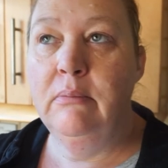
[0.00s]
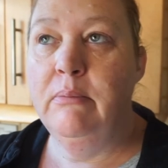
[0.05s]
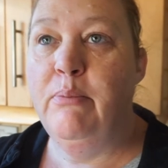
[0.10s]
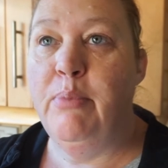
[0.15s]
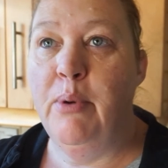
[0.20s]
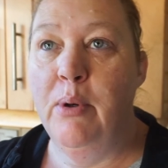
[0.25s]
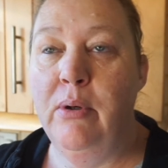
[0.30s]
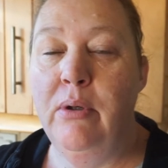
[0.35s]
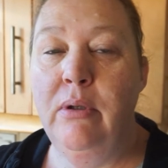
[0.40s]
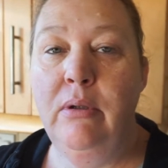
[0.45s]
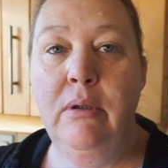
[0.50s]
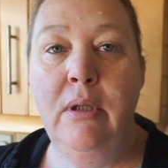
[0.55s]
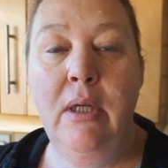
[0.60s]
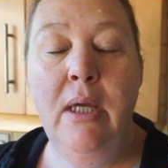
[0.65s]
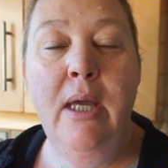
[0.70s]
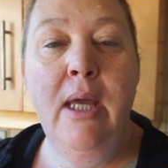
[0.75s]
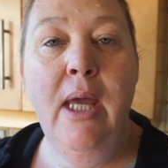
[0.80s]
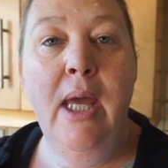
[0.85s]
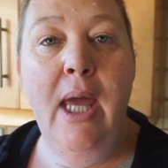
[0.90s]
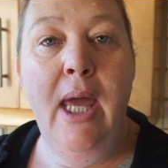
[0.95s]
book.
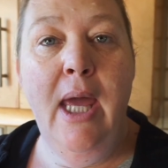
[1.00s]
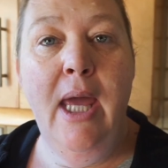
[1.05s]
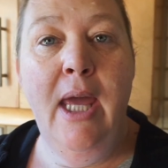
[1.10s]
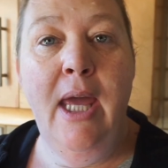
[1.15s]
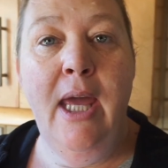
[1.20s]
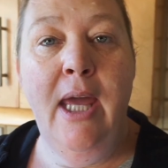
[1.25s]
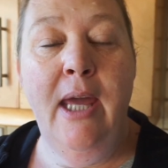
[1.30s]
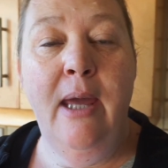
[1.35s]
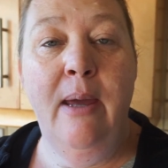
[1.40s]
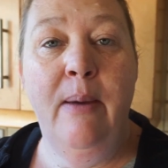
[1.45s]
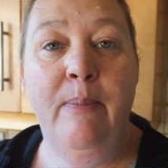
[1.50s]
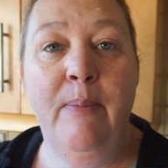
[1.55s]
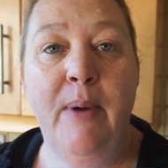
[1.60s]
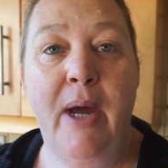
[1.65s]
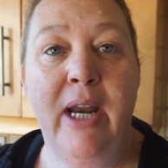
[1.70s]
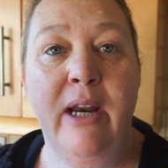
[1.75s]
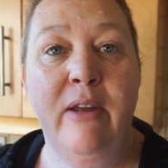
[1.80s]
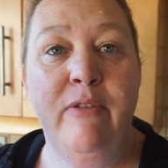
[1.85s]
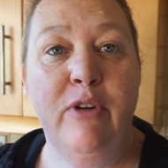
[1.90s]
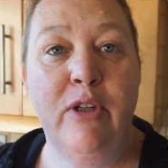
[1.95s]
And
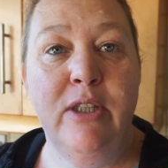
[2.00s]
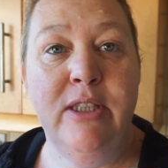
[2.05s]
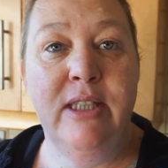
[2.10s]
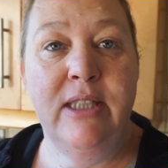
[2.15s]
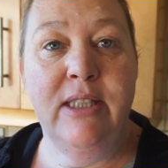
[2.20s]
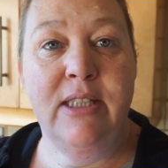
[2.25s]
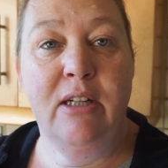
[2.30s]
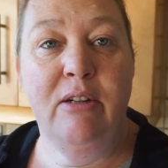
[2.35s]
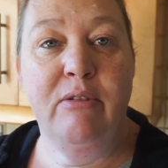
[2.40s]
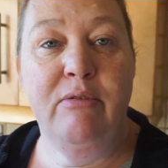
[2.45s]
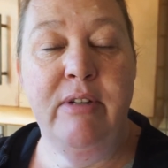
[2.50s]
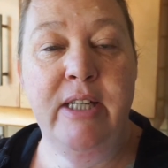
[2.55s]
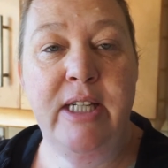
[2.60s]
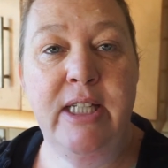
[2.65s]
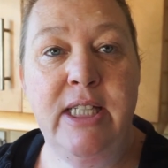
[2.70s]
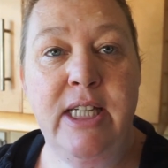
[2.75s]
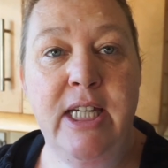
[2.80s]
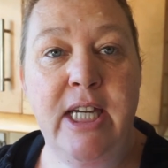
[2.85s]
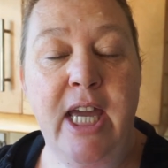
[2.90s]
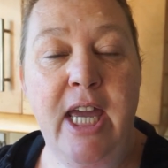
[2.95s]
I've also started
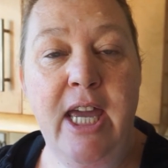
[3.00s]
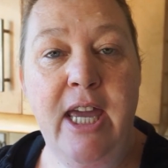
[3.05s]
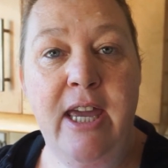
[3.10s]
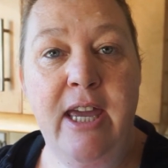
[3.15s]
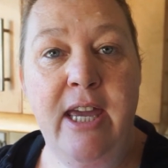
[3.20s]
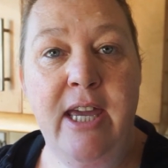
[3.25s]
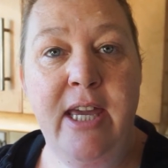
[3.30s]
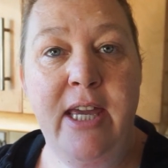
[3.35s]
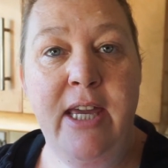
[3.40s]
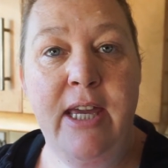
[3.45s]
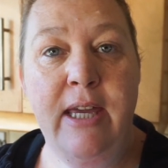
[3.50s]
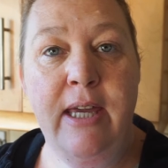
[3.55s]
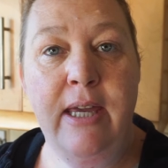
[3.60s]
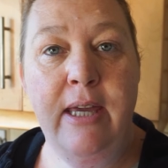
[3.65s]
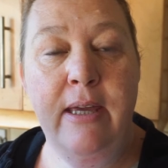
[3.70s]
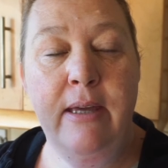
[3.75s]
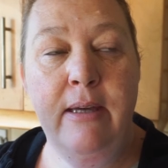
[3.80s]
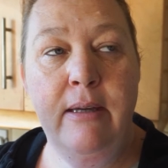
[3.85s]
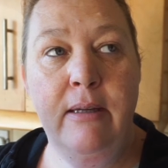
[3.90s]
reading a